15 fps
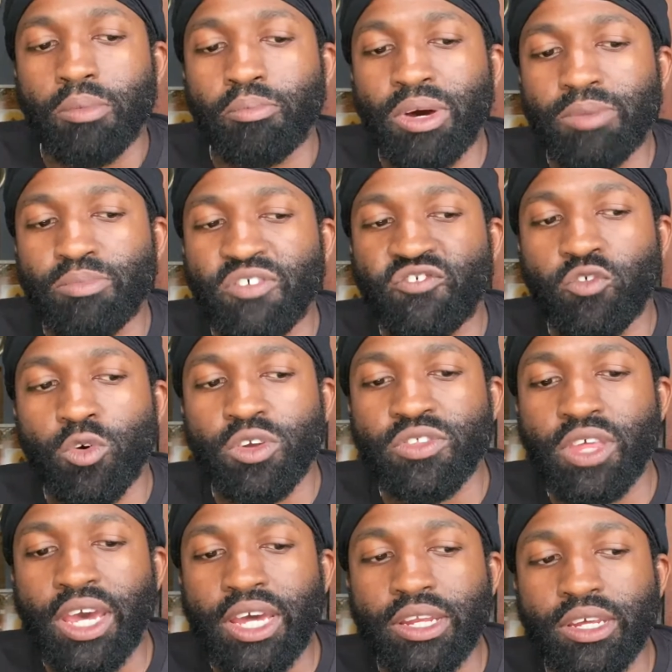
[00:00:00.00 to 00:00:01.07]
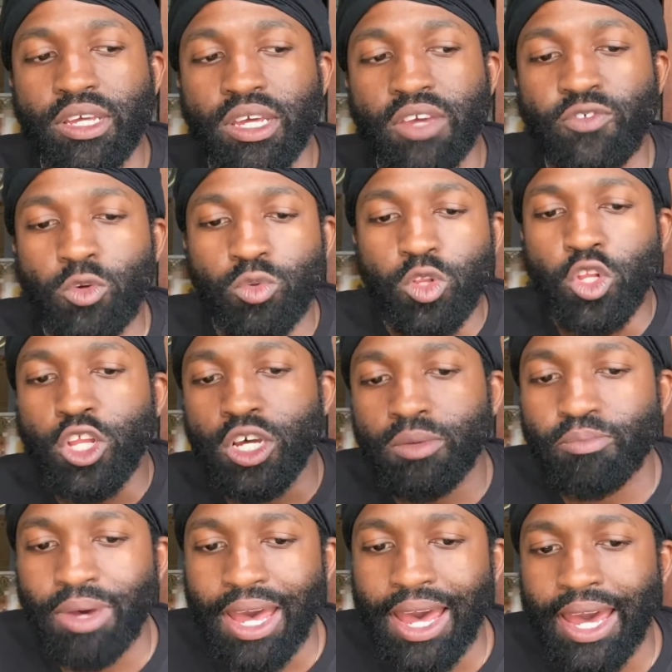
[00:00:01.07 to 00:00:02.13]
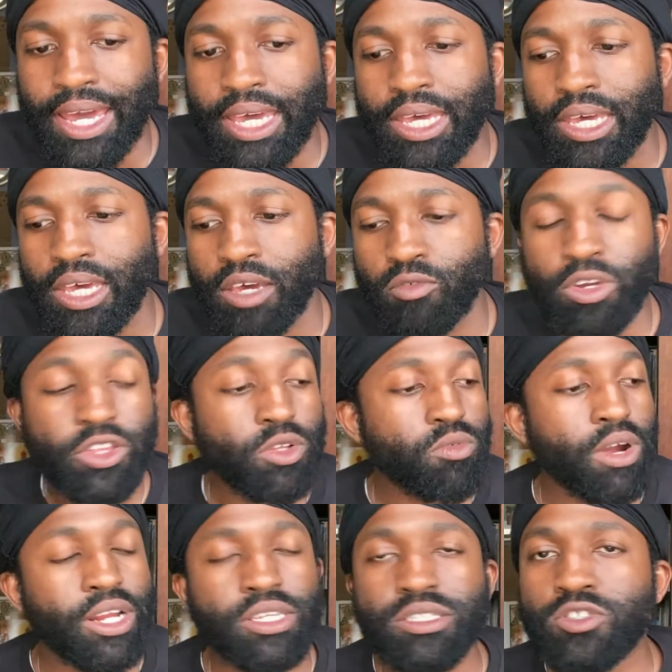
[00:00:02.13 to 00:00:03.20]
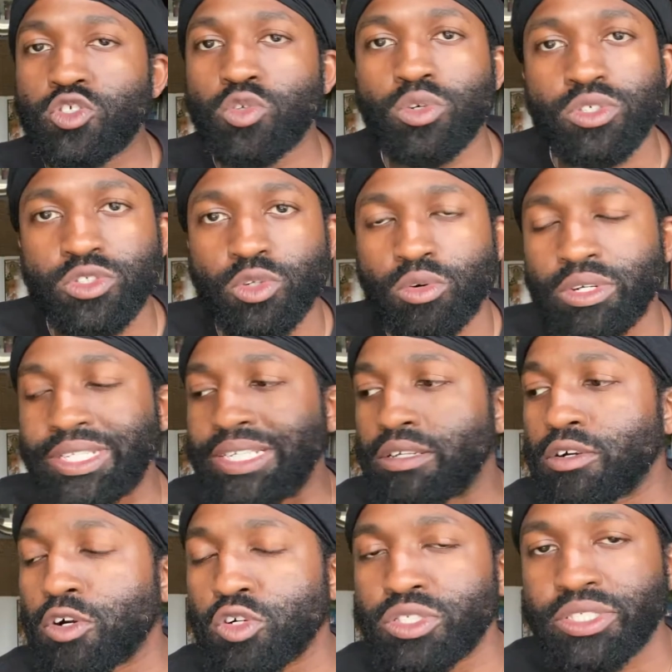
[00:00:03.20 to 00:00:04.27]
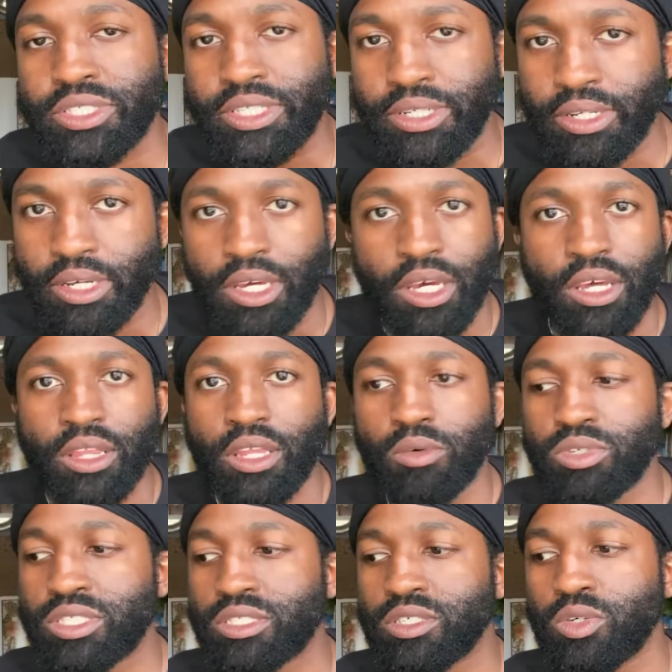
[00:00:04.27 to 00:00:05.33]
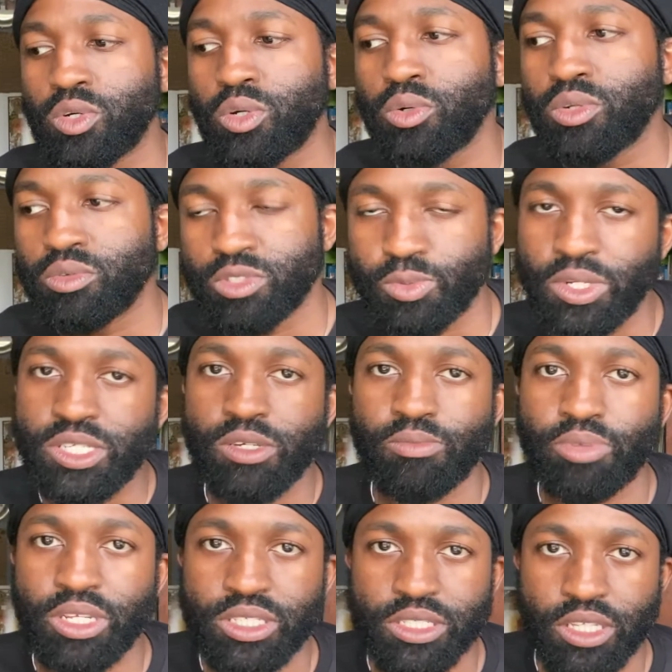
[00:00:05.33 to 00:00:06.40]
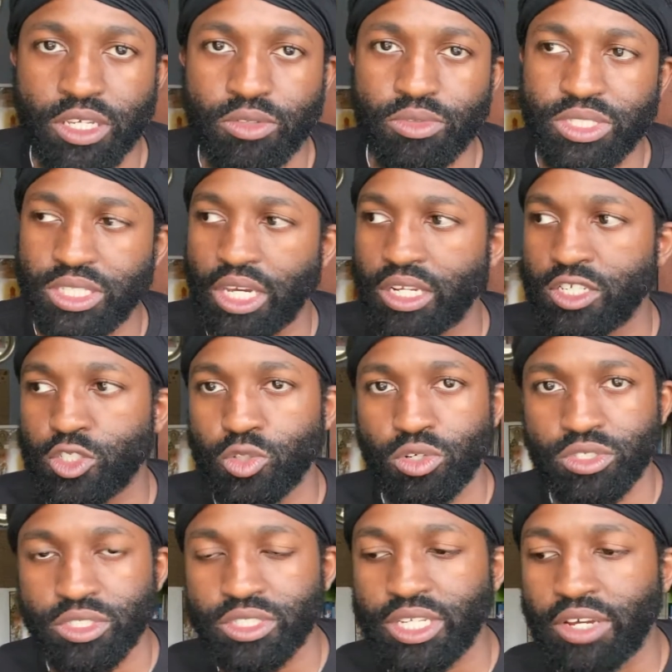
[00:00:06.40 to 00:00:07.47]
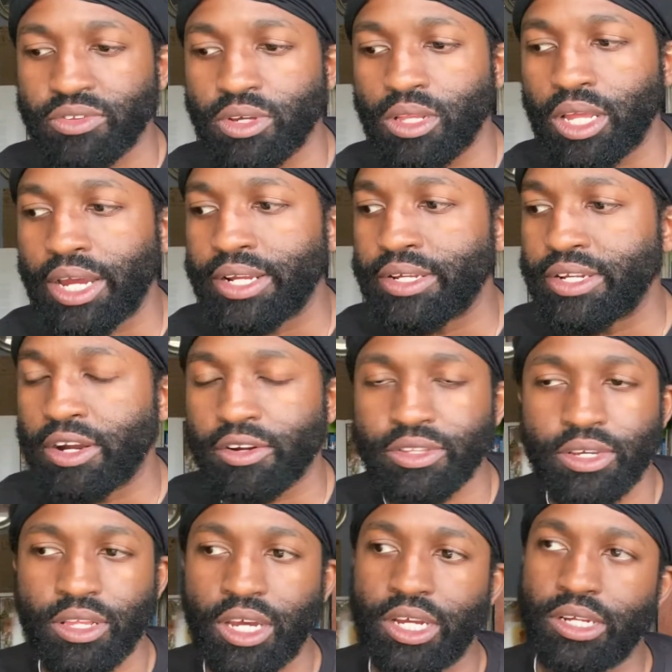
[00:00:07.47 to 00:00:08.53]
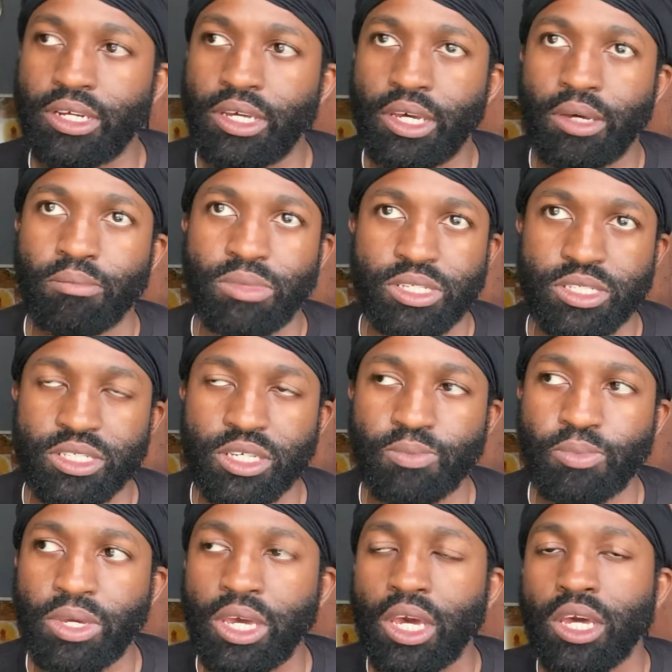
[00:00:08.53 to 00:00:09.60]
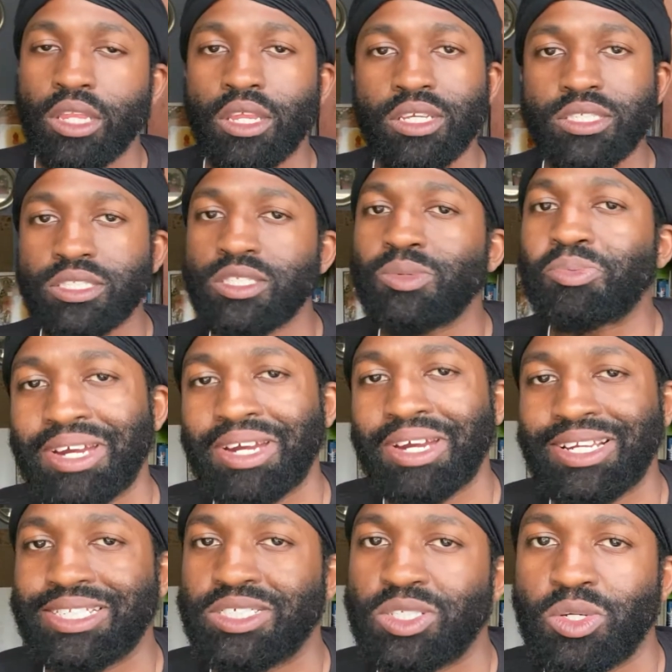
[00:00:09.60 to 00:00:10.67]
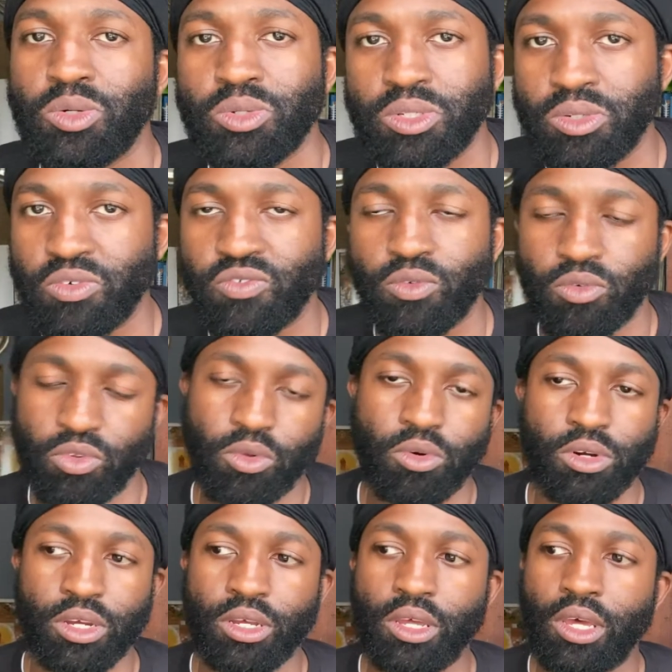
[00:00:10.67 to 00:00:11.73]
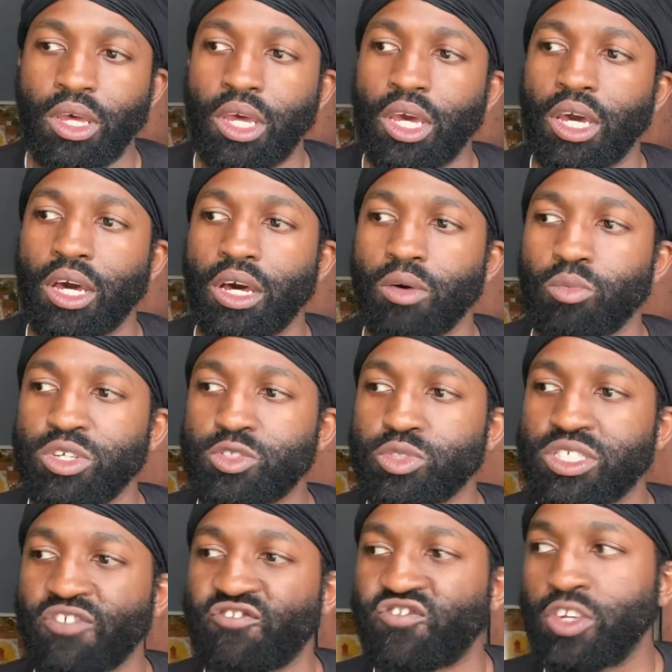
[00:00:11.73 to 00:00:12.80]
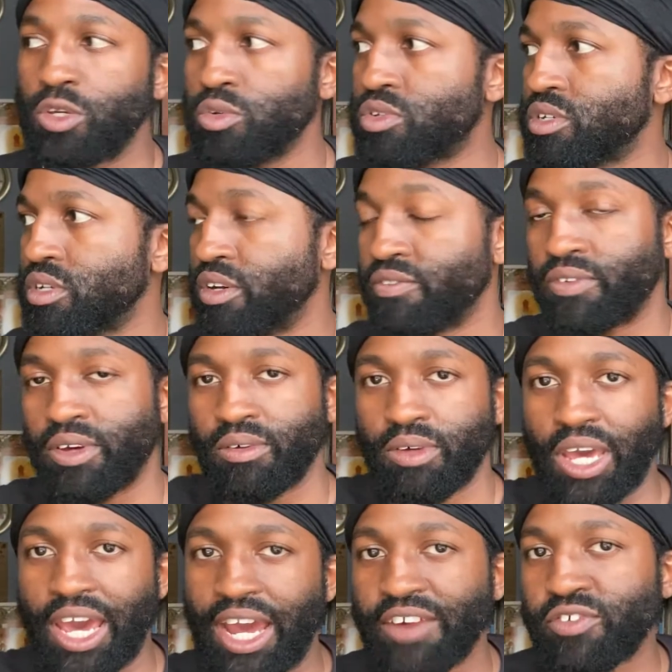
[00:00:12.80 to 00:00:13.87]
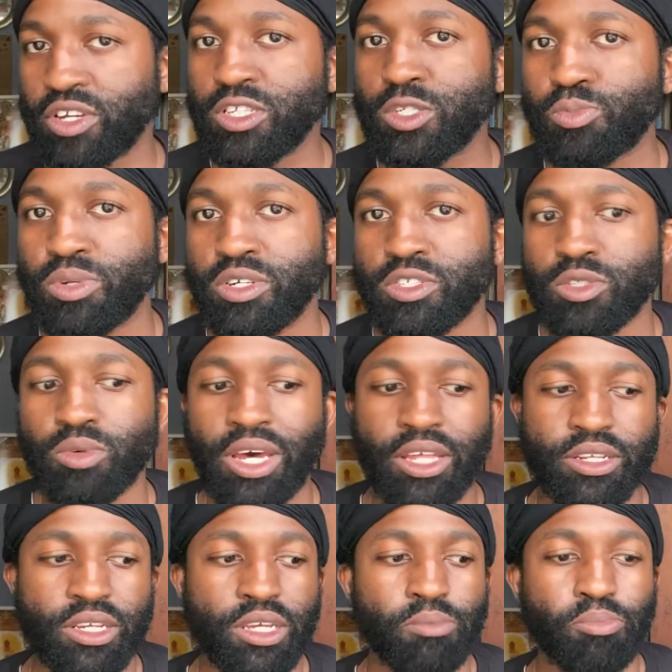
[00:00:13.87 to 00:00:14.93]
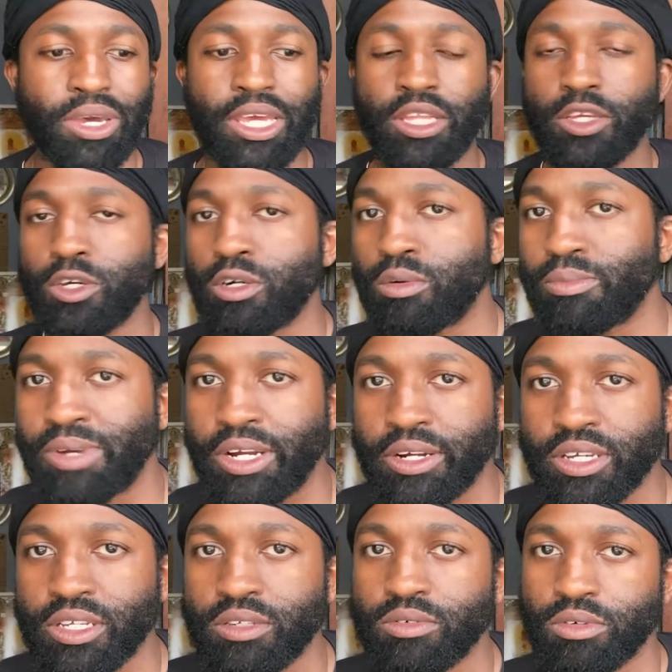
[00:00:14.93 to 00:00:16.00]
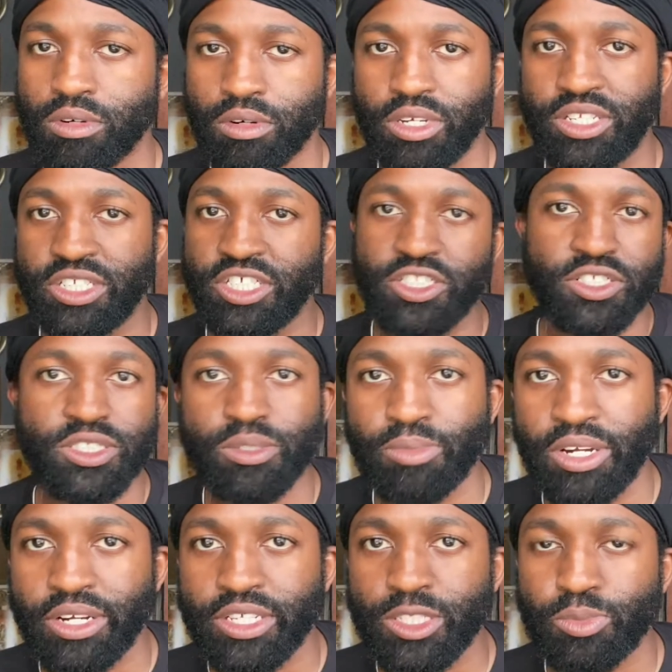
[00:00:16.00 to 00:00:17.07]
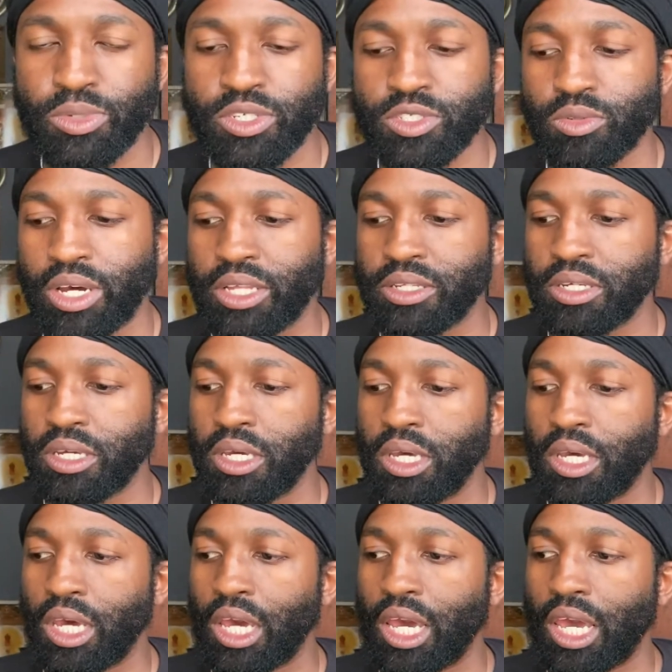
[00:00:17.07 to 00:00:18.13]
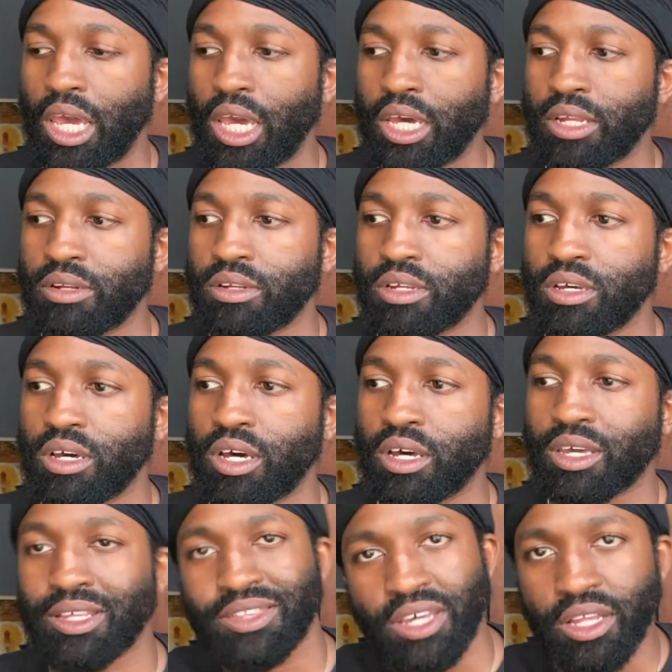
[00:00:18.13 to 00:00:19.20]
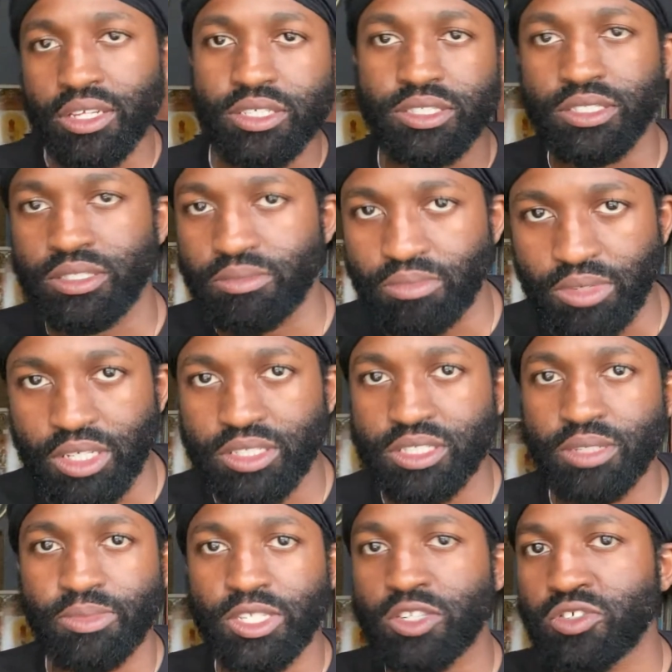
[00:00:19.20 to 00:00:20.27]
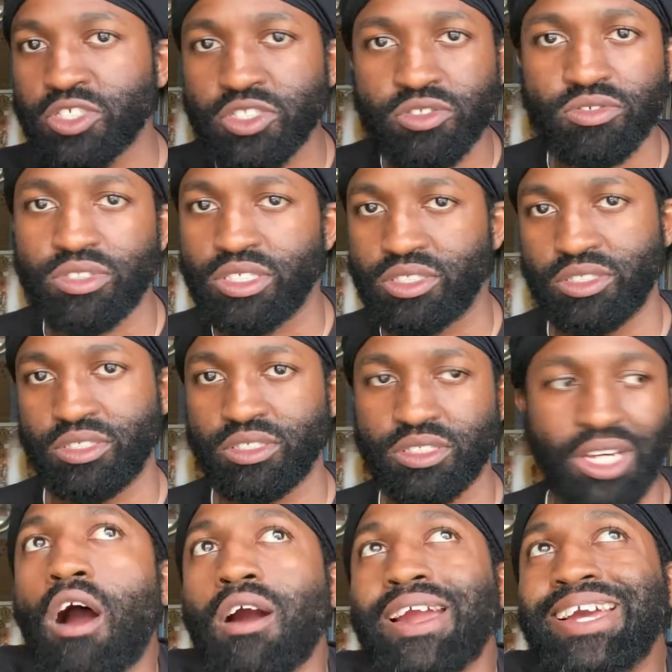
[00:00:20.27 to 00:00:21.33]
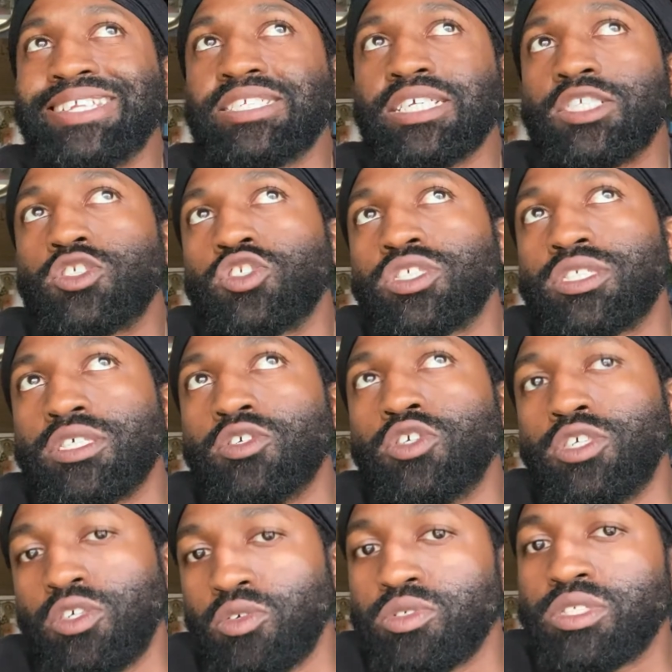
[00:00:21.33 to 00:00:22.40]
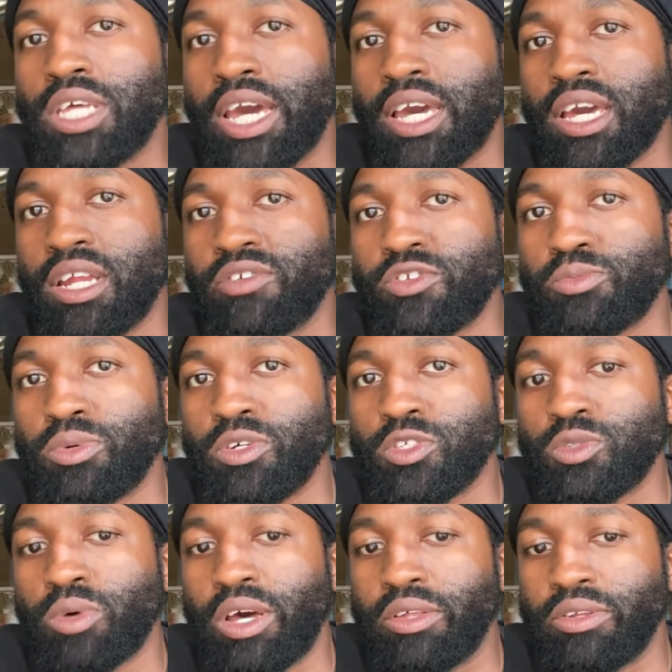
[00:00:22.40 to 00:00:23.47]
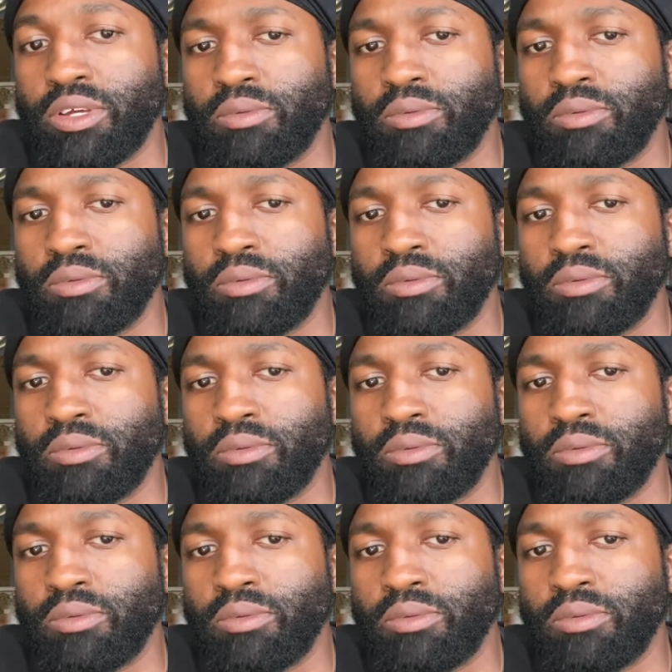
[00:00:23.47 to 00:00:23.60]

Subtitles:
But before that, if you look back and read the writings of Zora Neale Hurston, there was still hoodoo, especially in places like Louisiana, Georgia, South Carolina, North Carolina, Mississippi. They still practice hoodoo from Florida, which was a fusion of African spirituality, Paleo-American or Indigenous American spirituality, and Catholicism and some of the Christian traditions. Our ancestors still use that kind of spirituality.